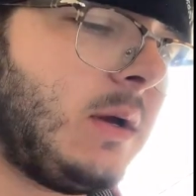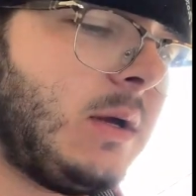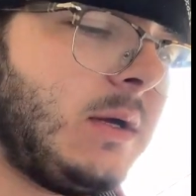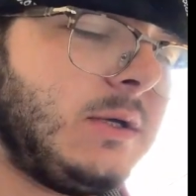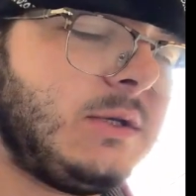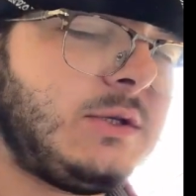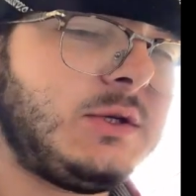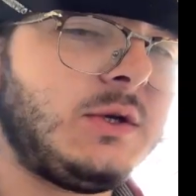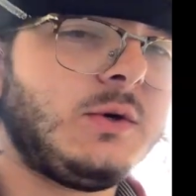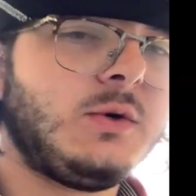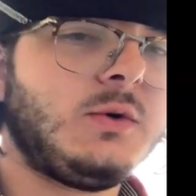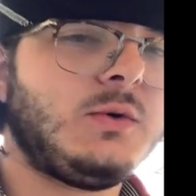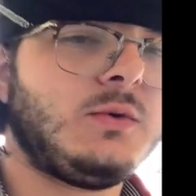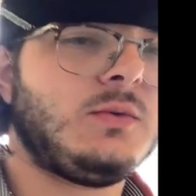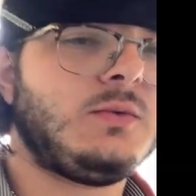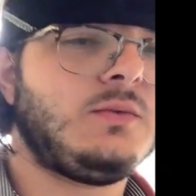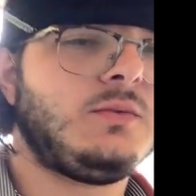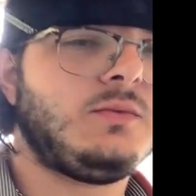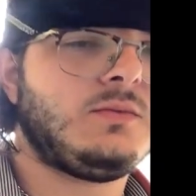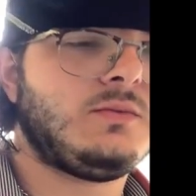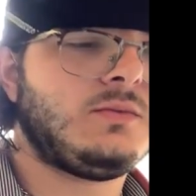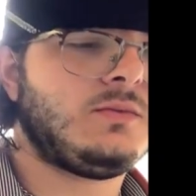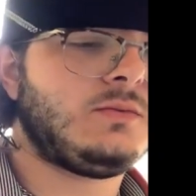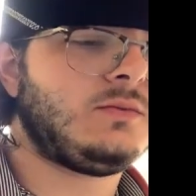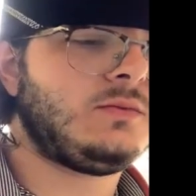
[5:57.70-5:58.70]
So,
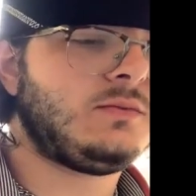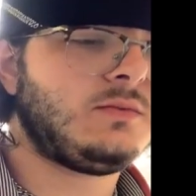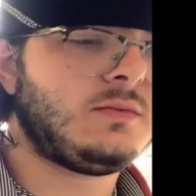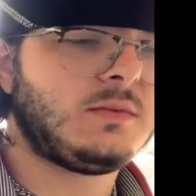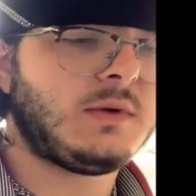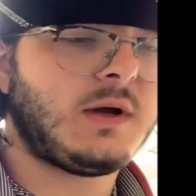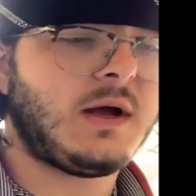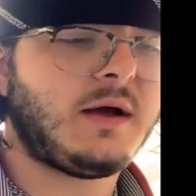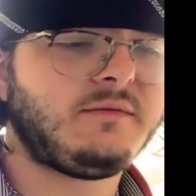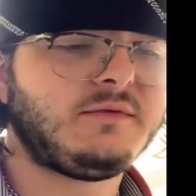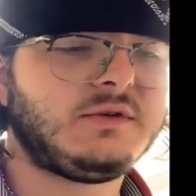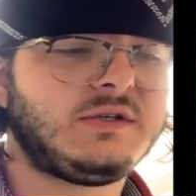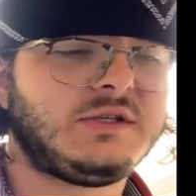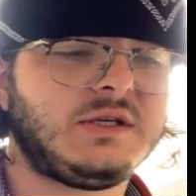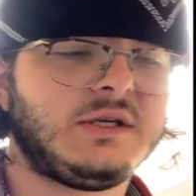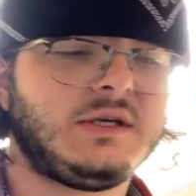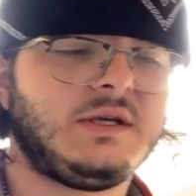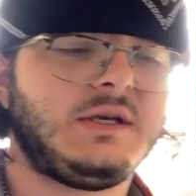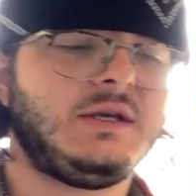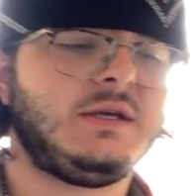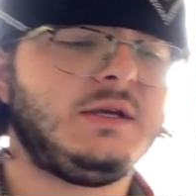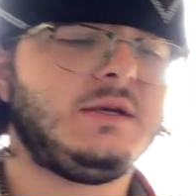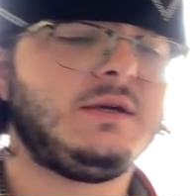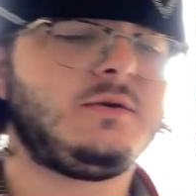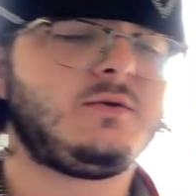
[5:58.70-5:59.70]
obviously
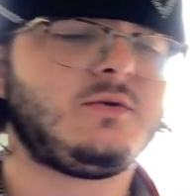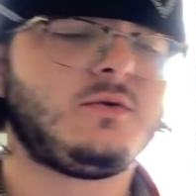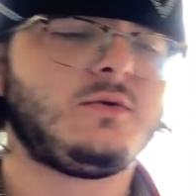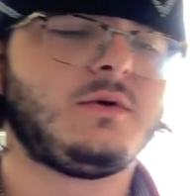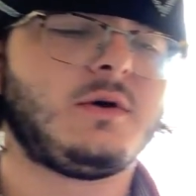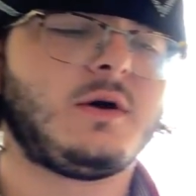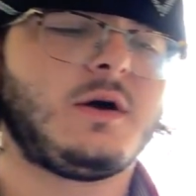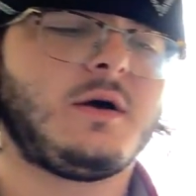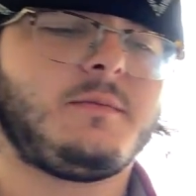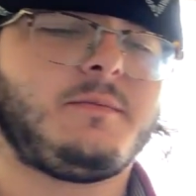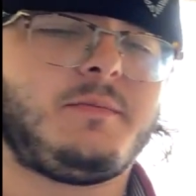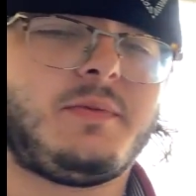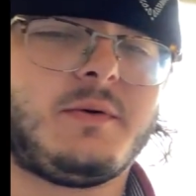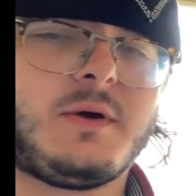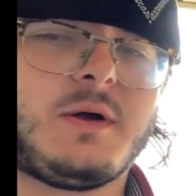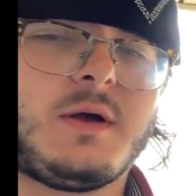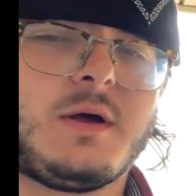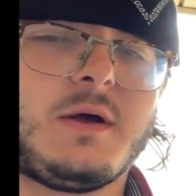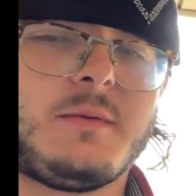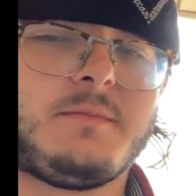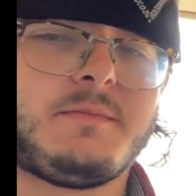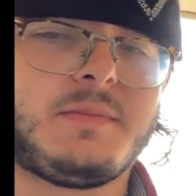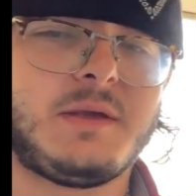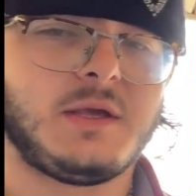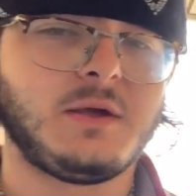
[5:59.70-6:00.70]
he grew
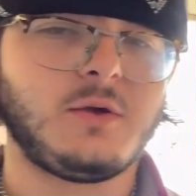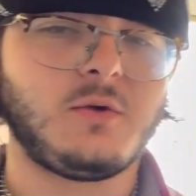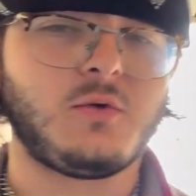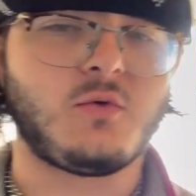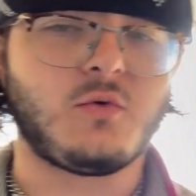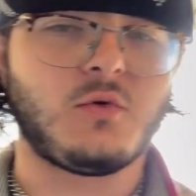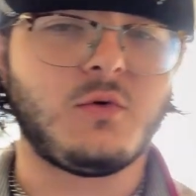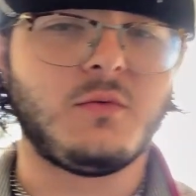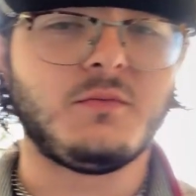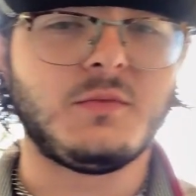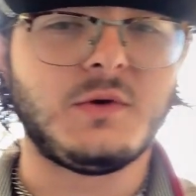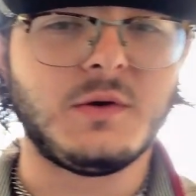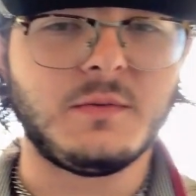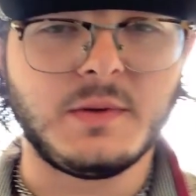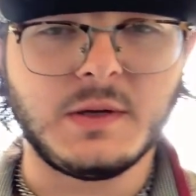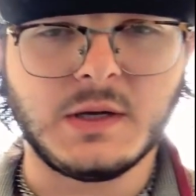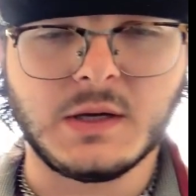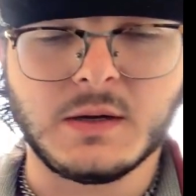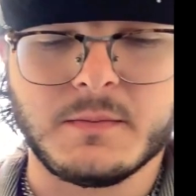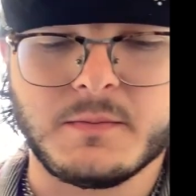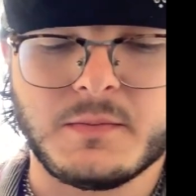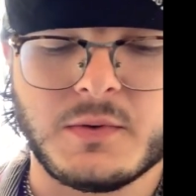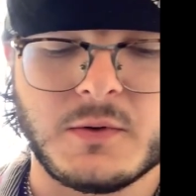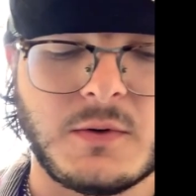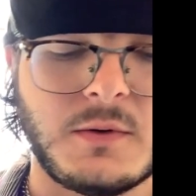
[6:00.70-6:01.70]
up being groomed to be
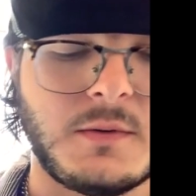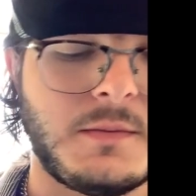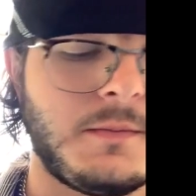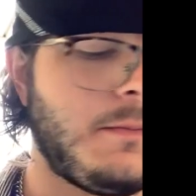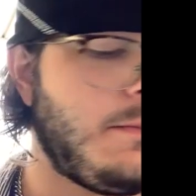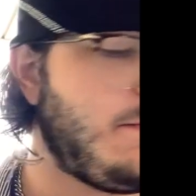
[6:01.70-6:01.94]
emperor.